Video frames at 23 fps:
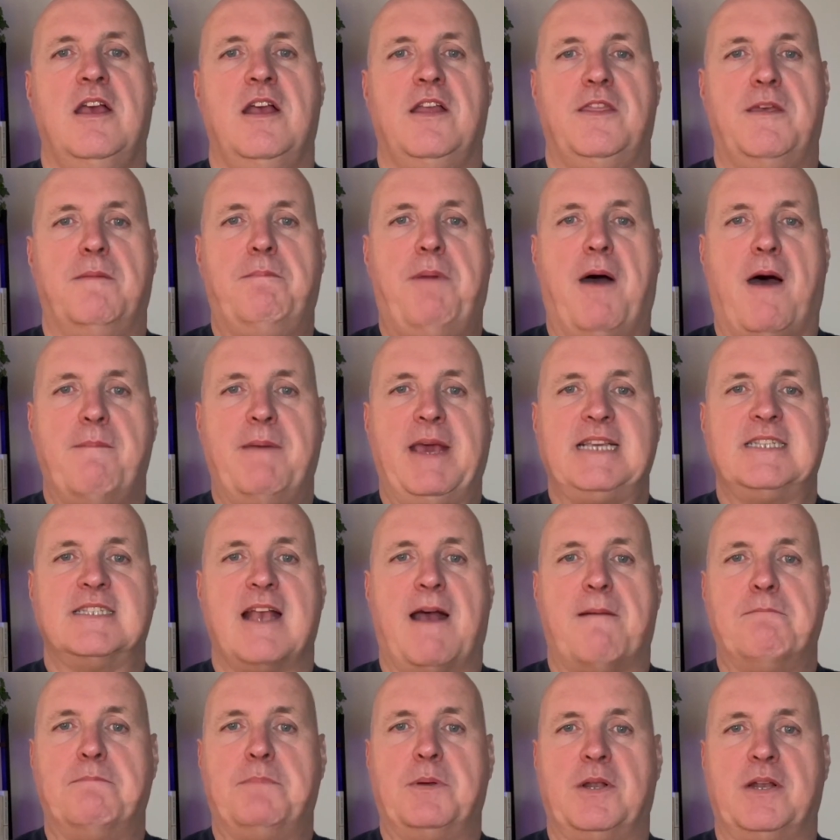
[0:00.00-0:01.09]
The pub
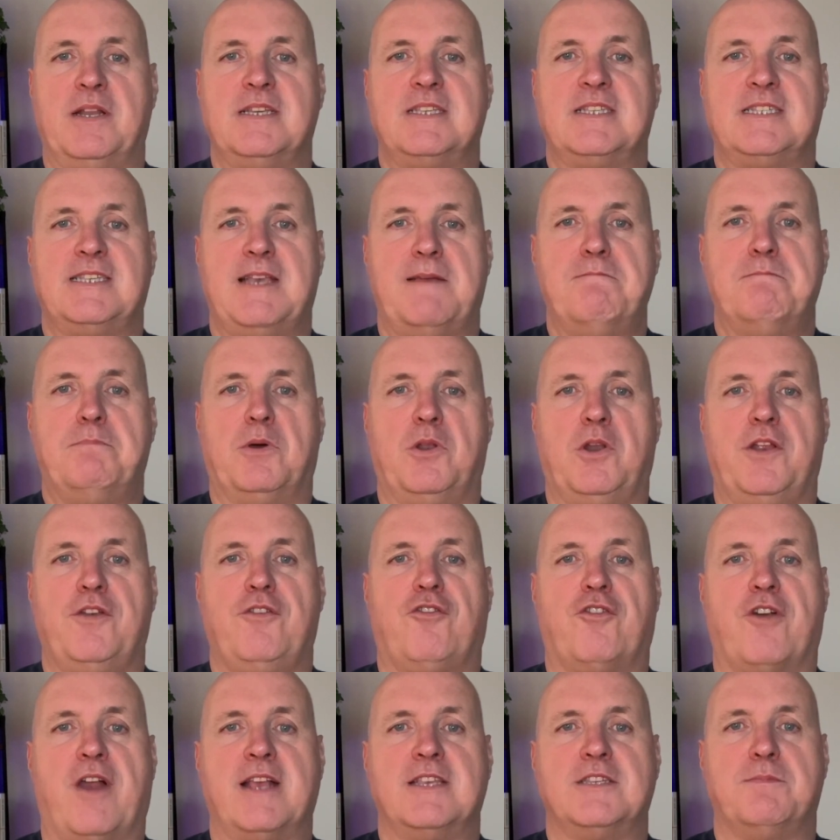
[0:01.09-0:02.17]
example is simple and
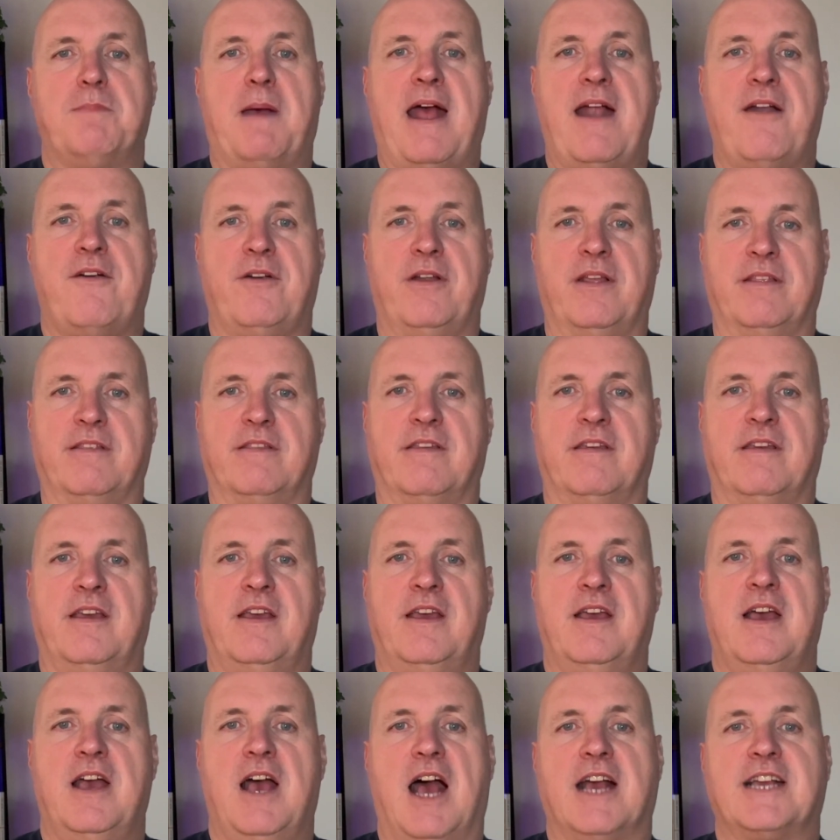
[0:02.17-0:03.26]
transparent.
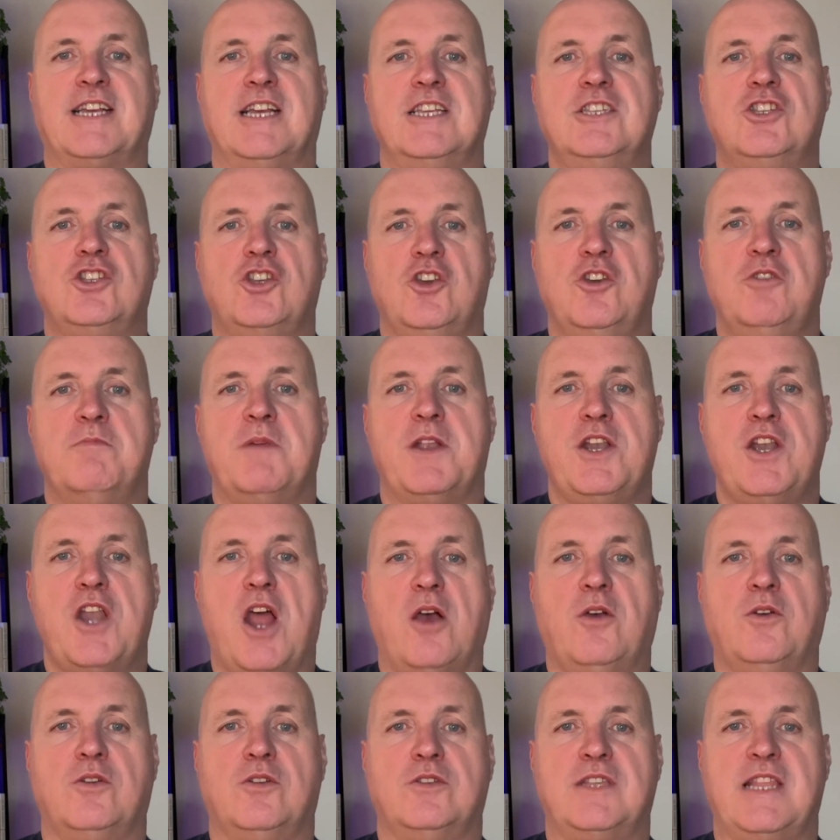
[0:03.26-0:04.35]
A consumer
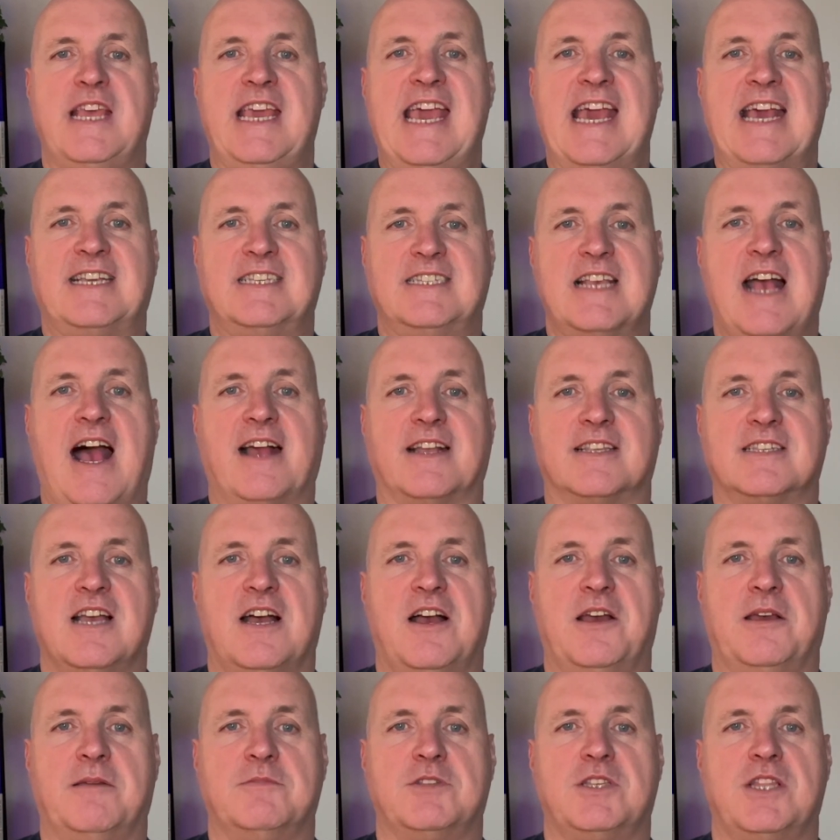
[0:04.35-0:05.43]
knows the exact
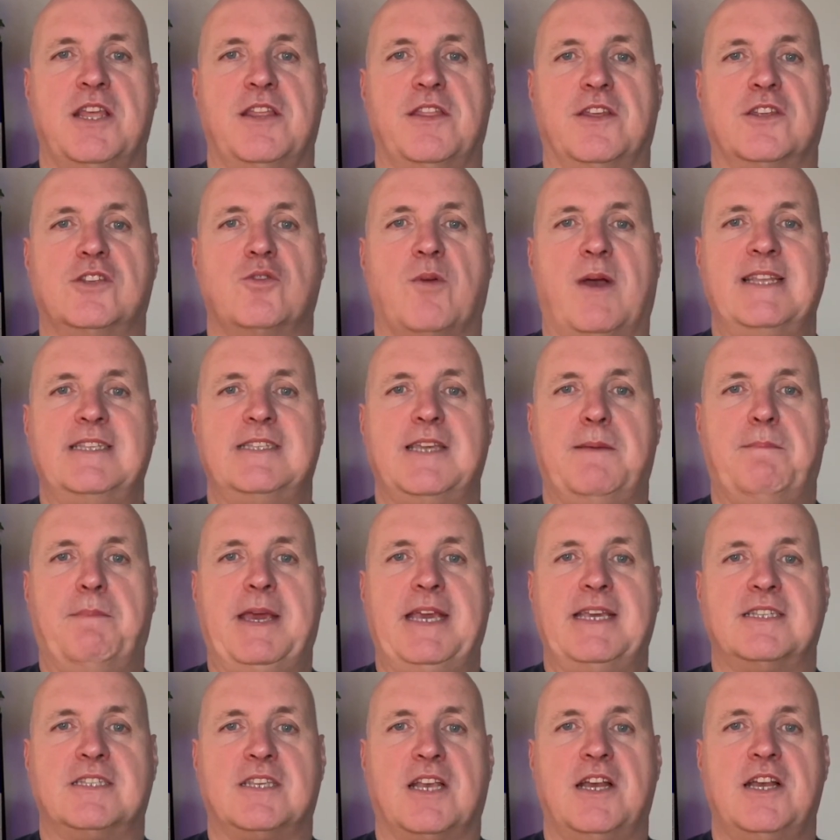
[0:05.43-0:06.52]
times that the
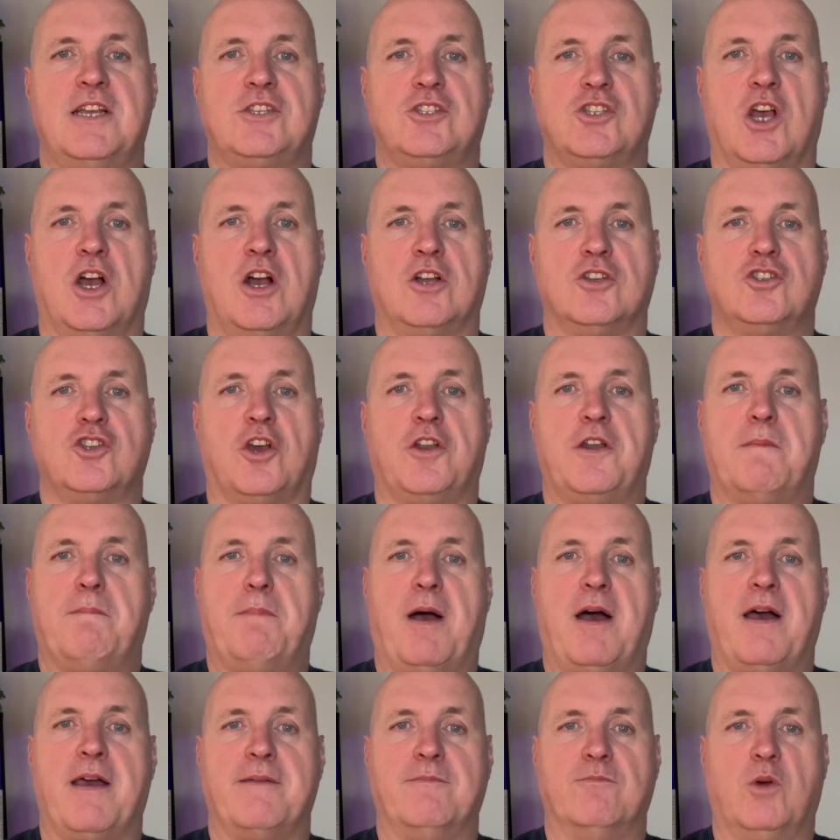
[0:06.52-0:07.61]
20p surcharge on a
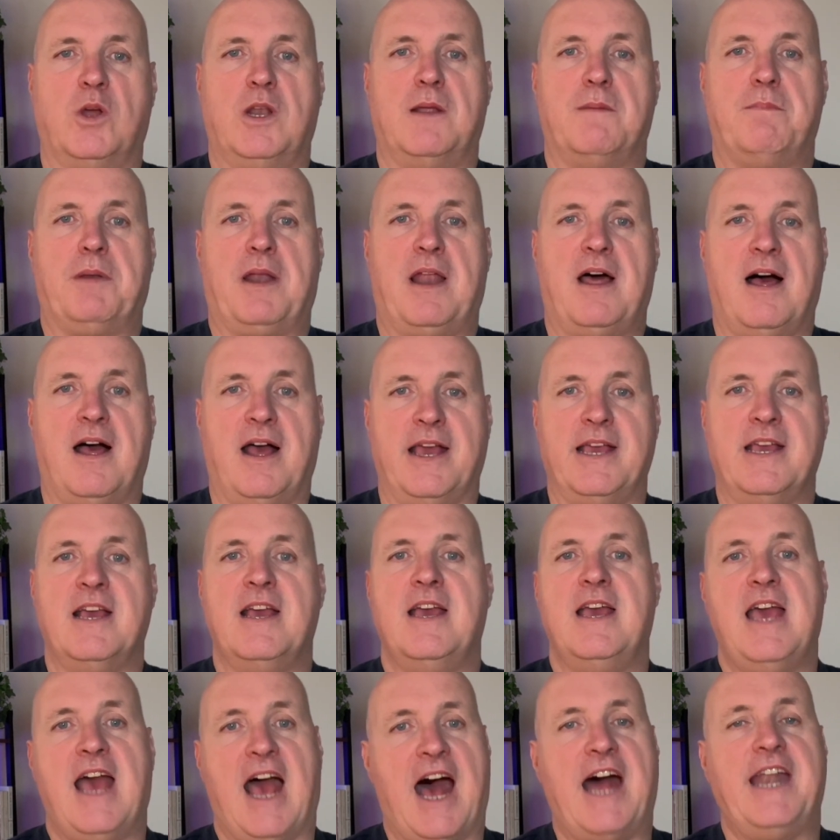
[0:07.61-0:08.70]
pint will apply,
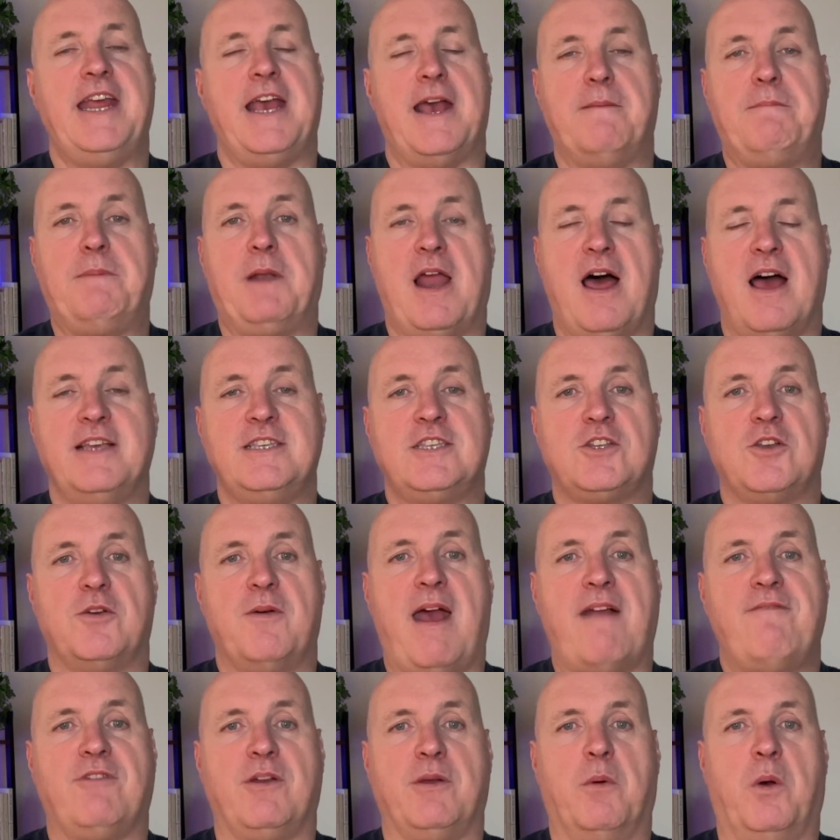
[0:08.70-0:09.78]
and it applies to
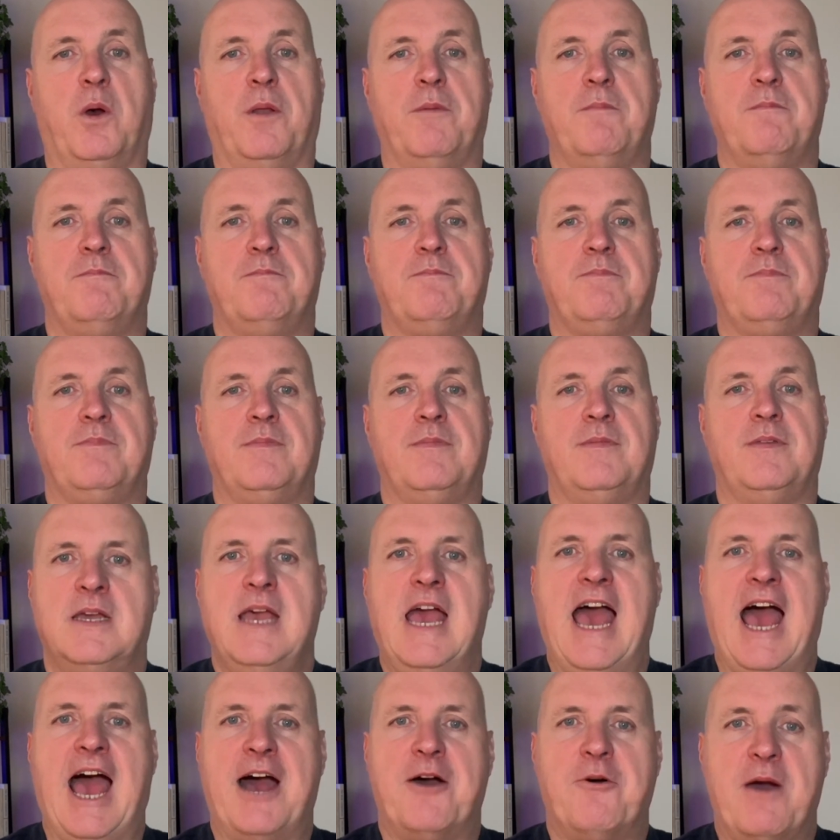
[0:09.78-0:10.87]
everyone.
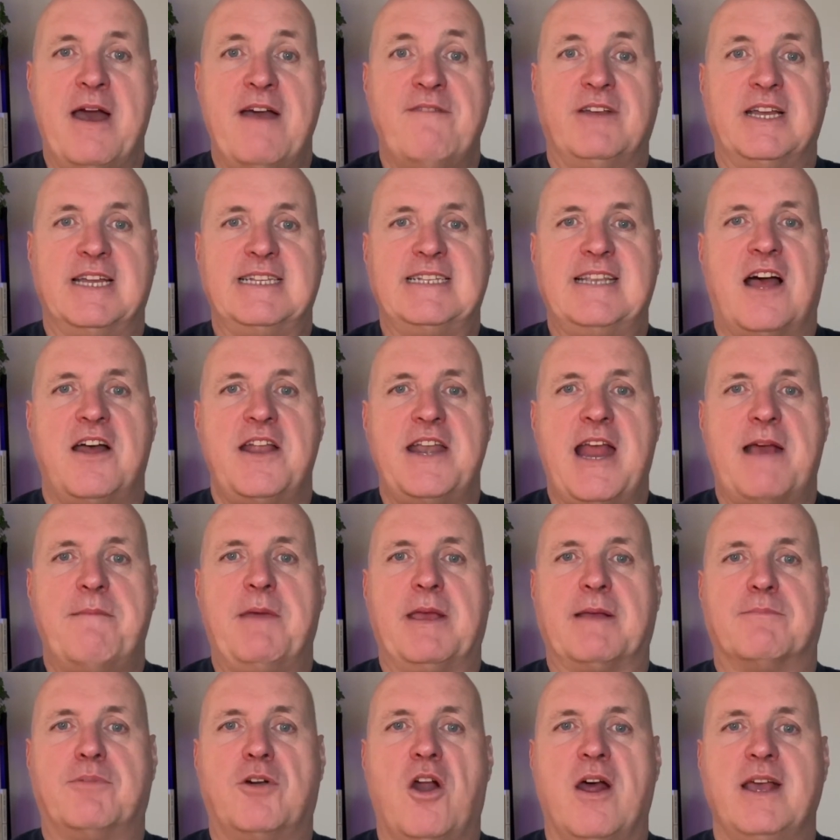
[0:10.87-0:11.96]
However,
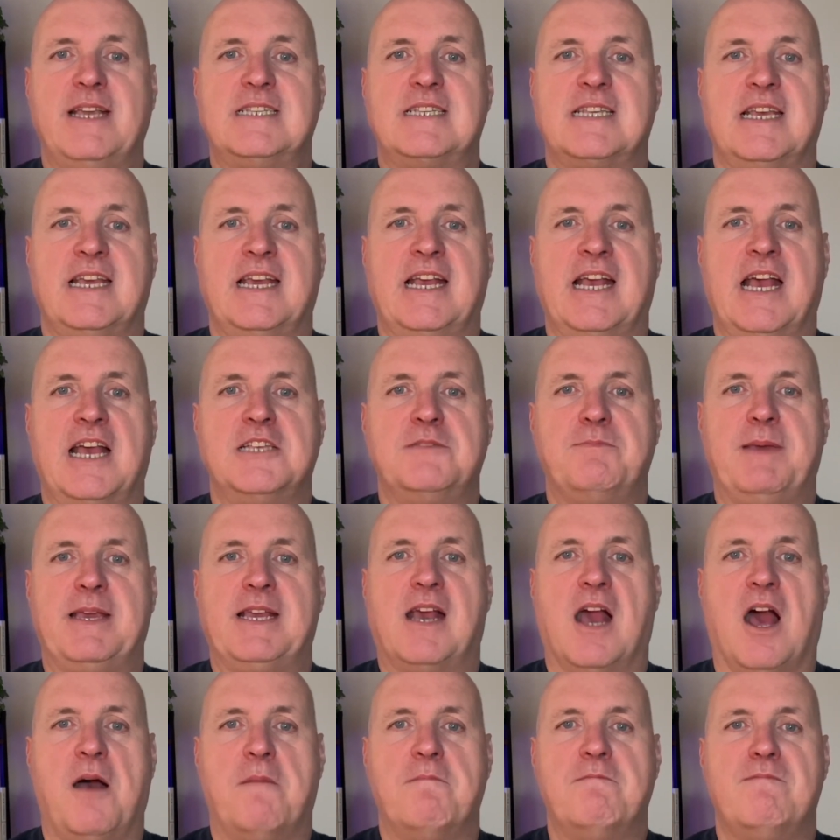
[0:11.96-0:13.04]
dynamic pricing has
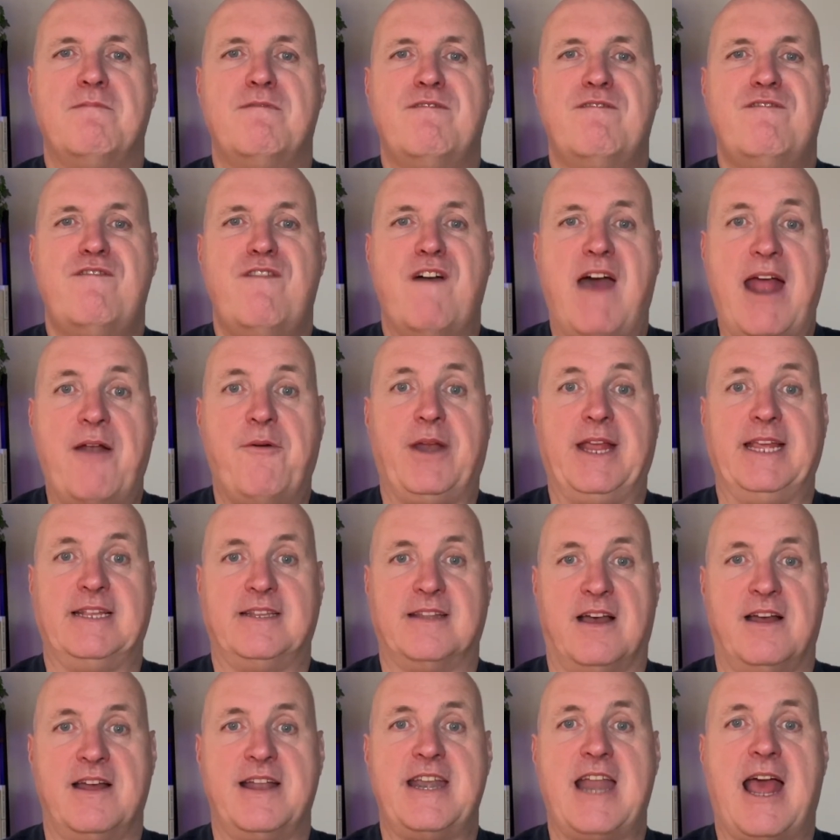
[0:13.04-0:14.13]
become very
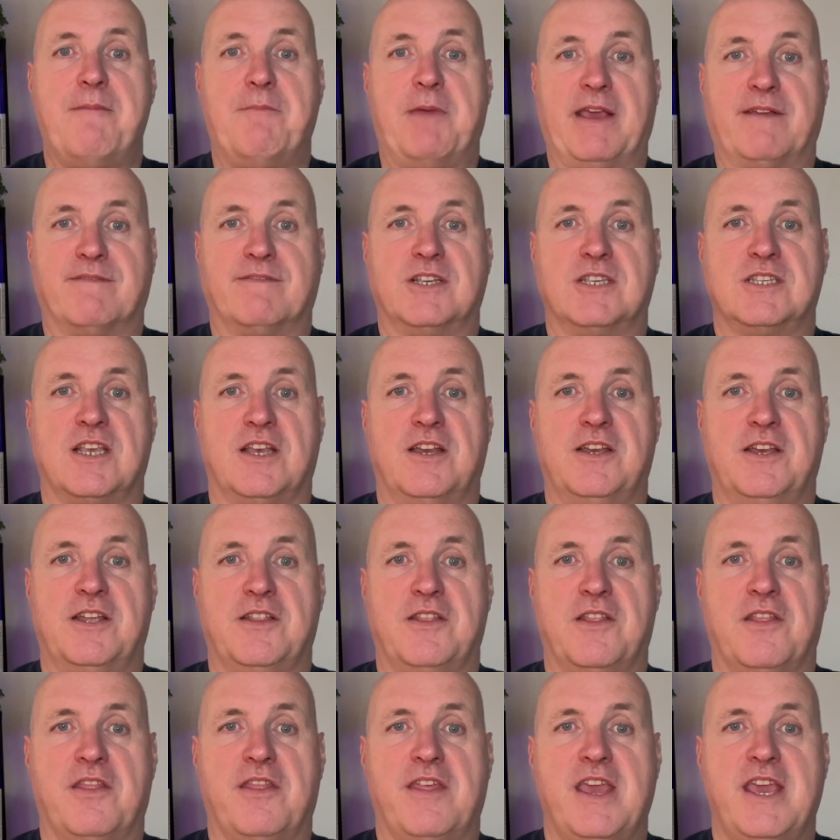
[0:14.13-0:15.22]
dynamic for
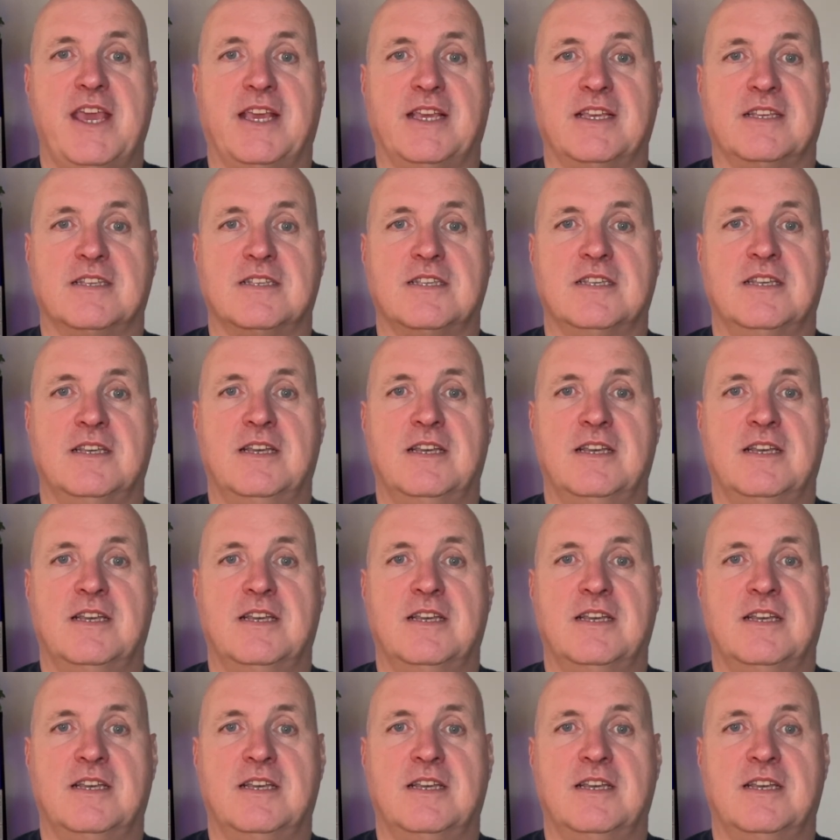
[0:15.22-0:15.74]
certain things.